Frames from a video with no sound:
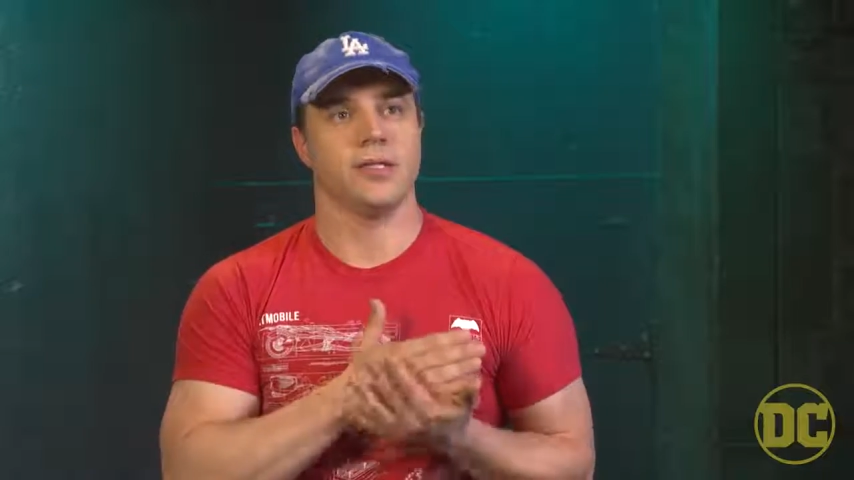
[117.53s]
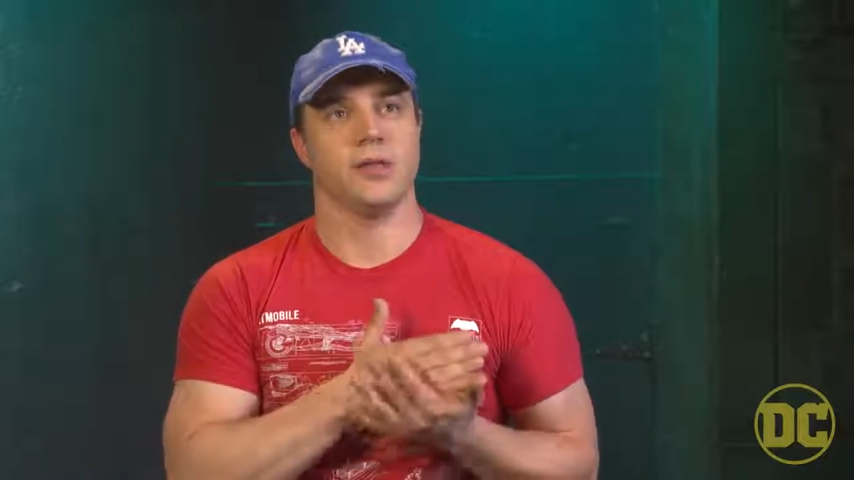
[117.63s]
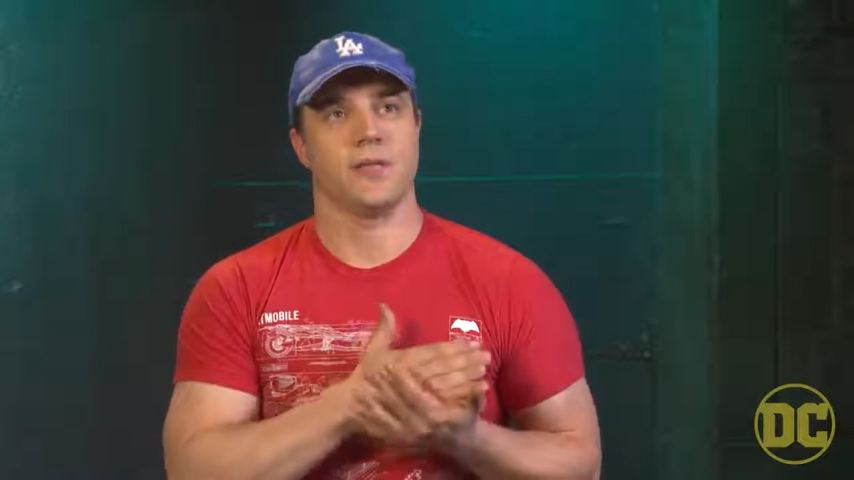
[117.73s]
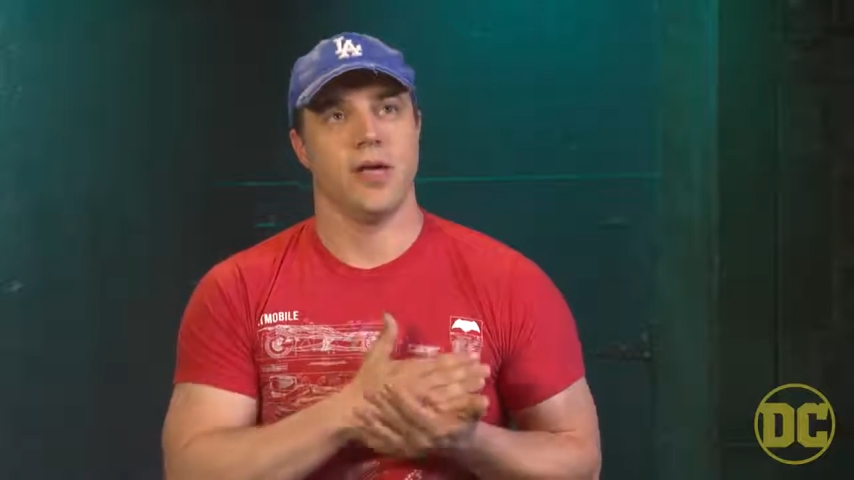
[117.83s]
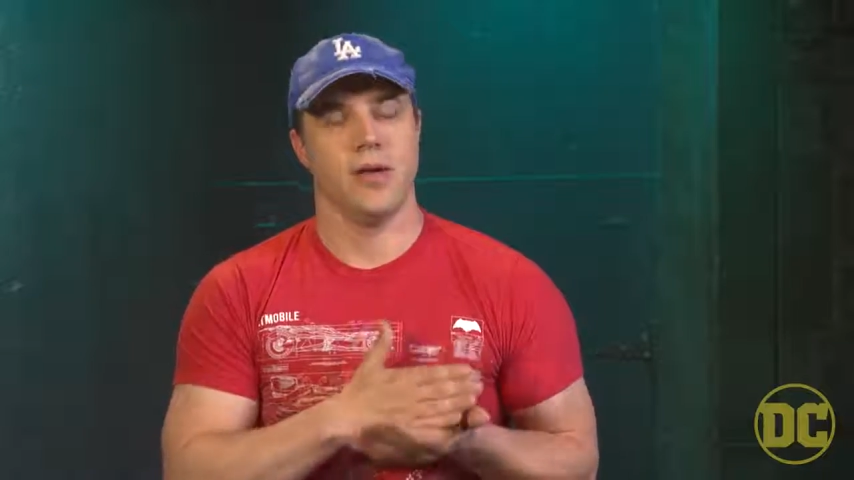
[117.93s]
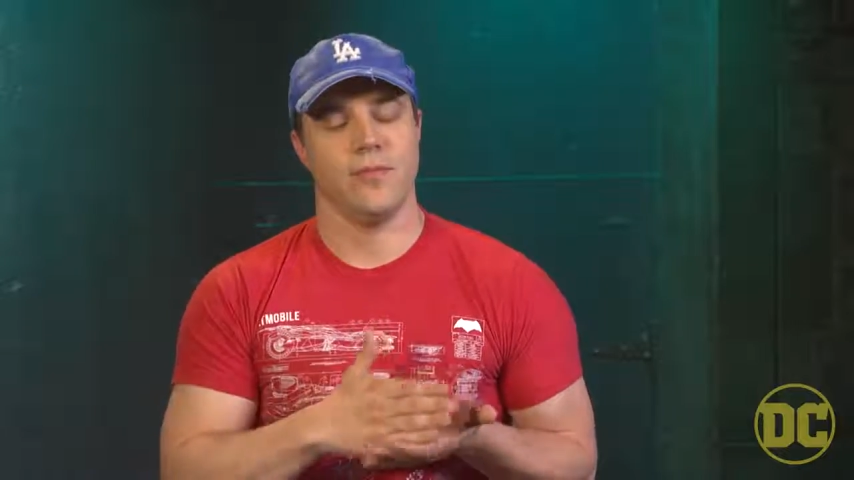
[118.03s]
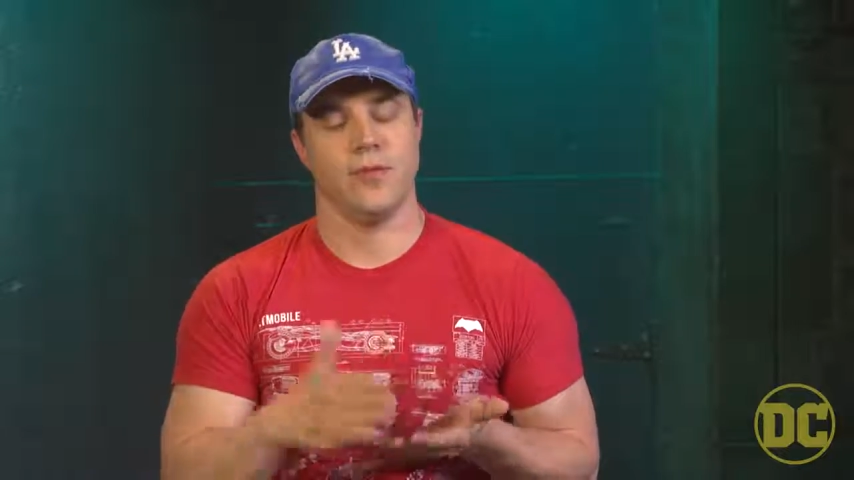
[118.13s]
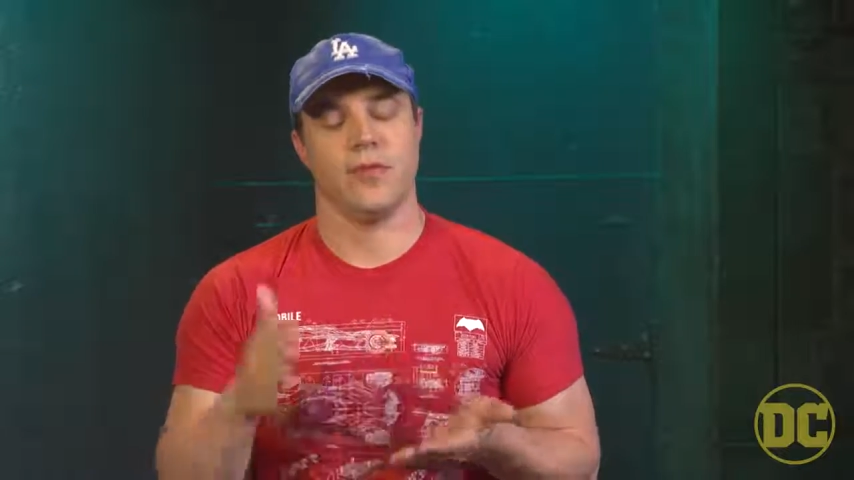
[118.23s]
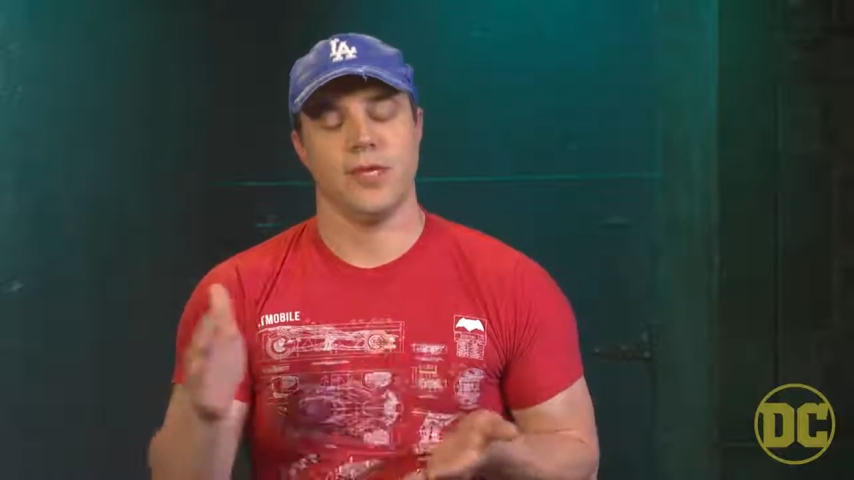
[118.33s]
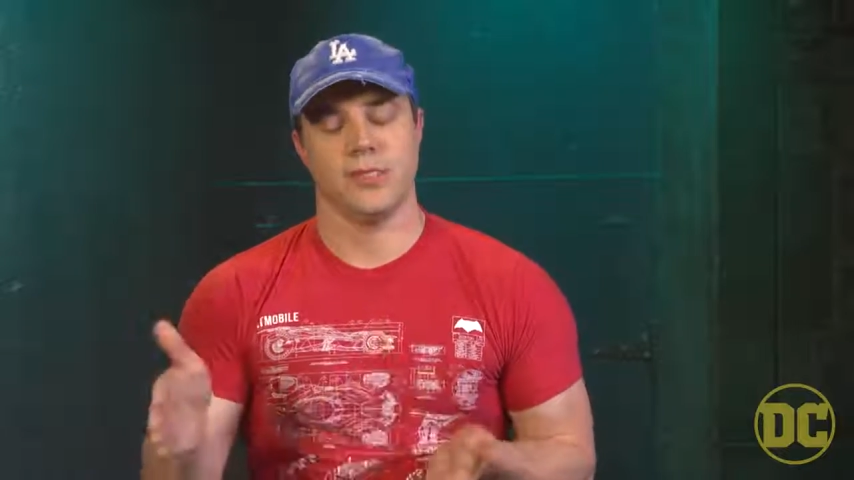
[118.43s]
except for a
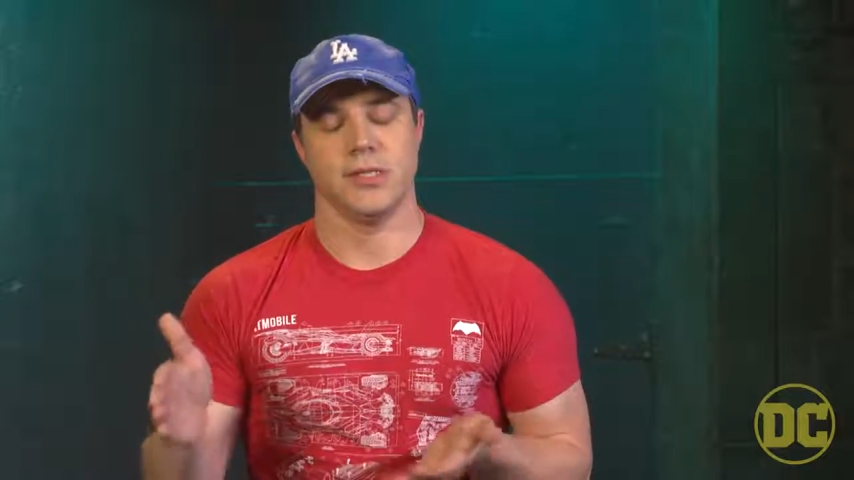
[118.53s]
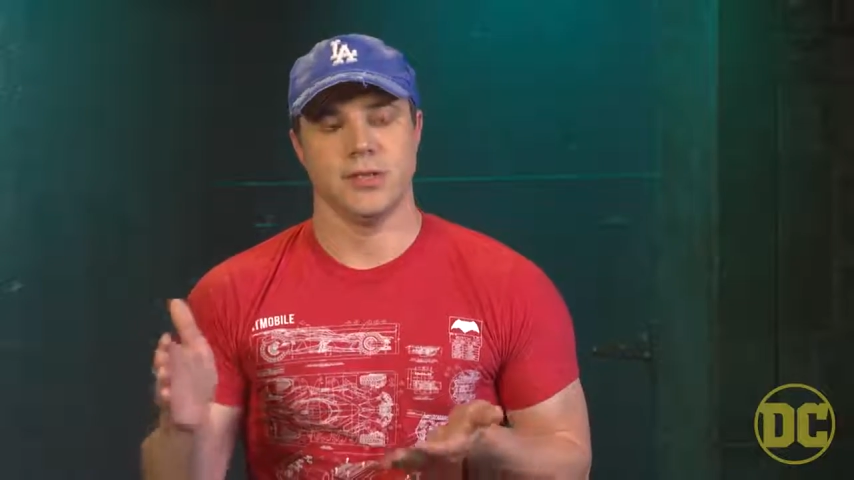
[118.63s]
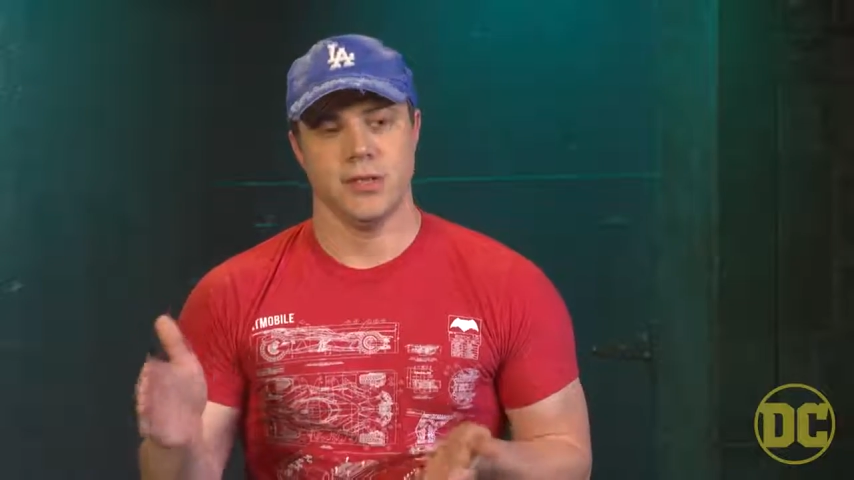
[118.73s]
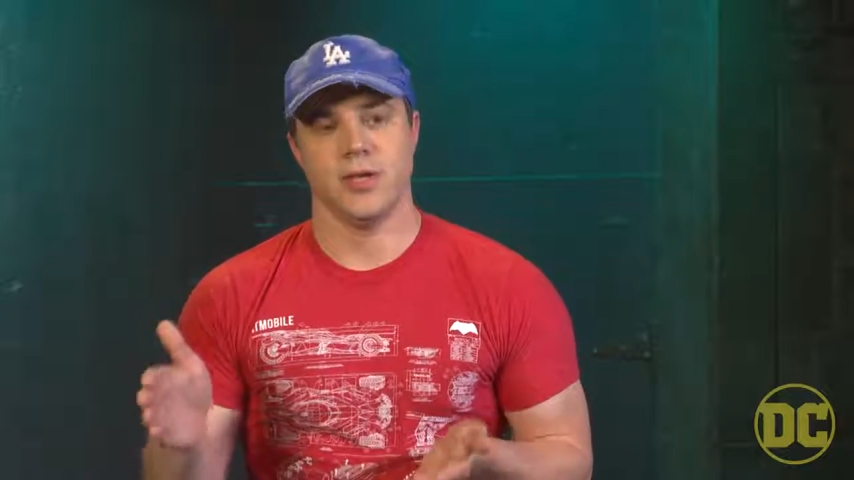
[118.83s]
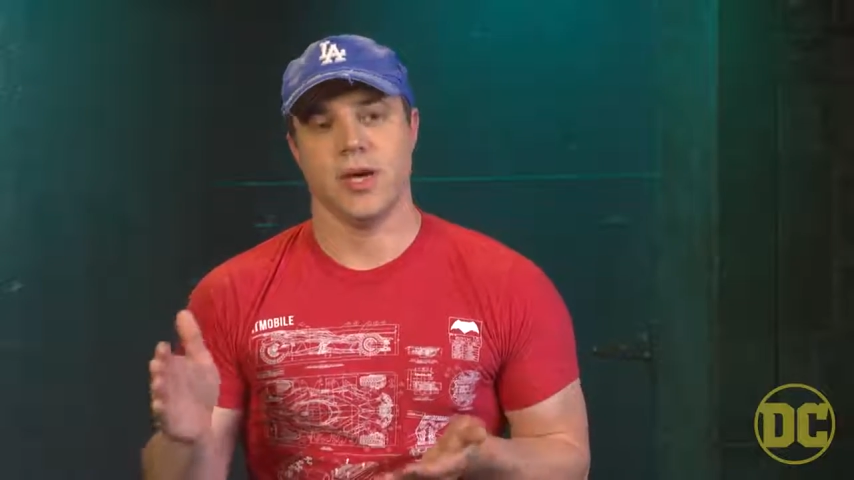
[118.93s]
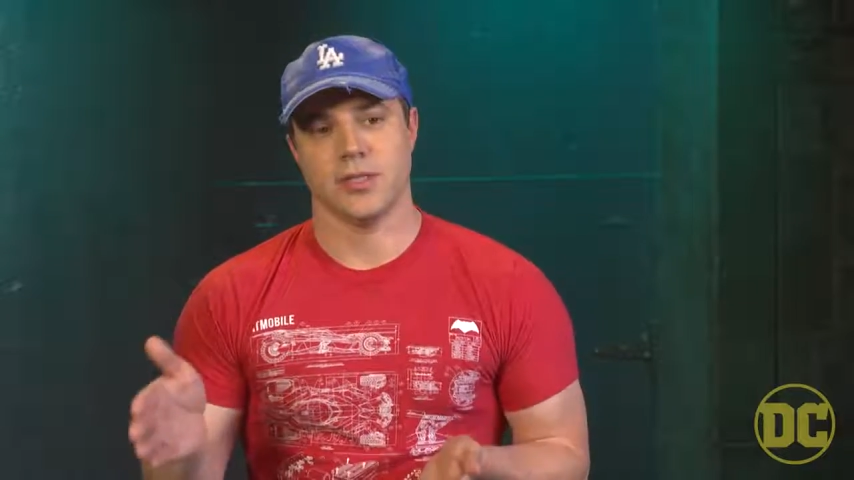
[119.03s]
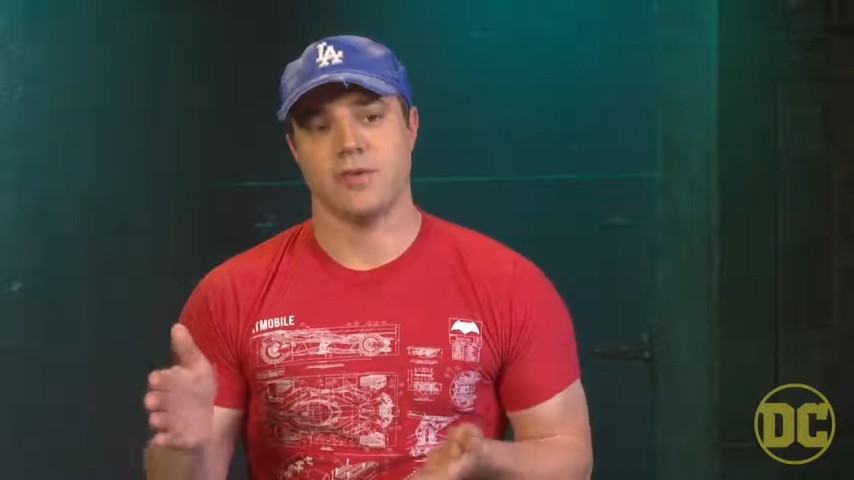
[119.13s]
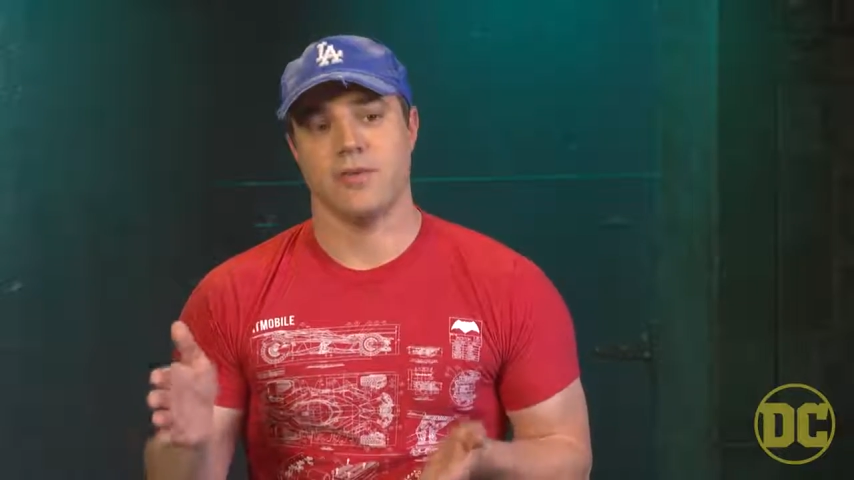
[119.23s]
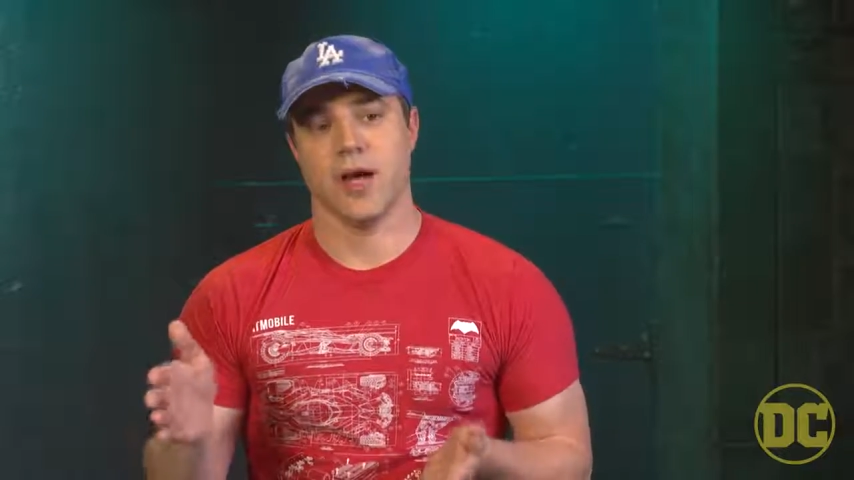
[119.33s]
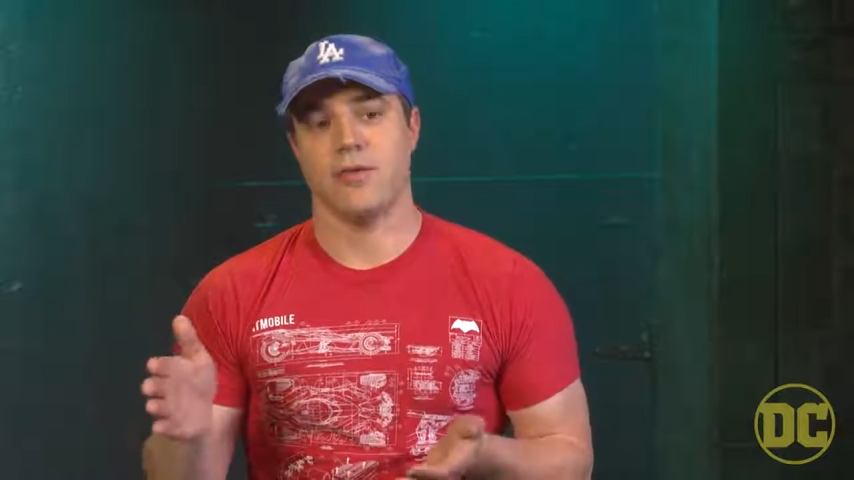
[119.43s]
handful of things since
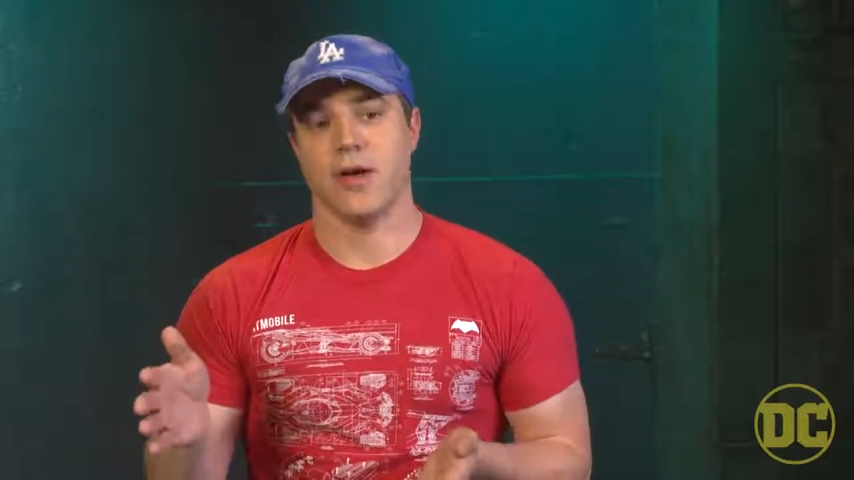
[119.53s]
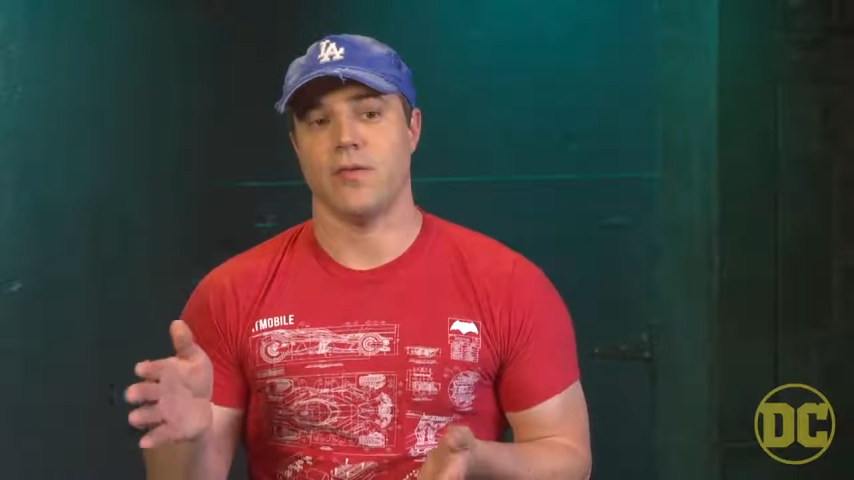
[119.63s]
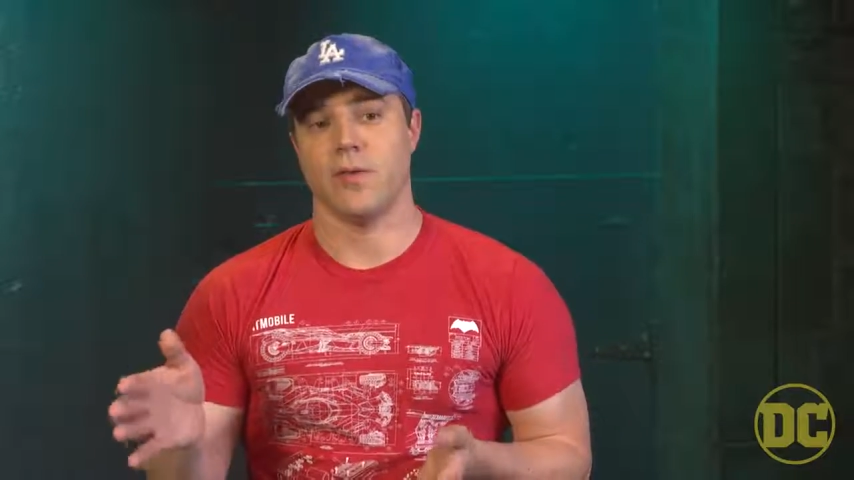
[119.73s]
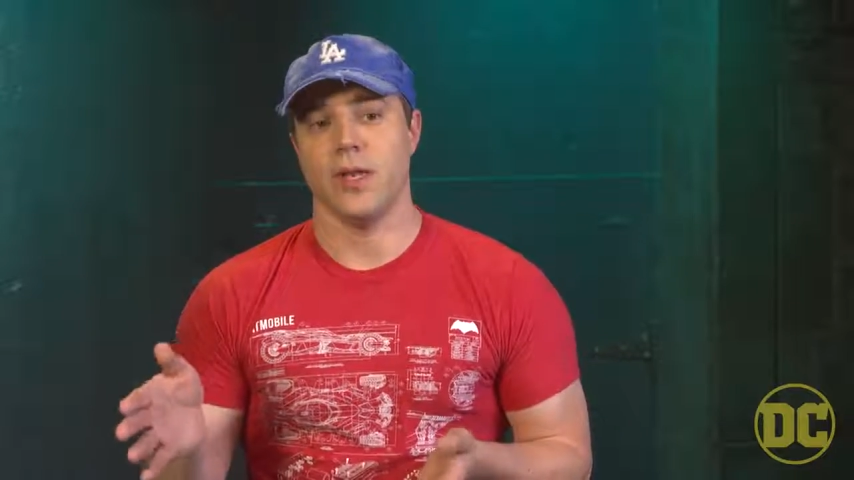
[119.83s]
2005, I've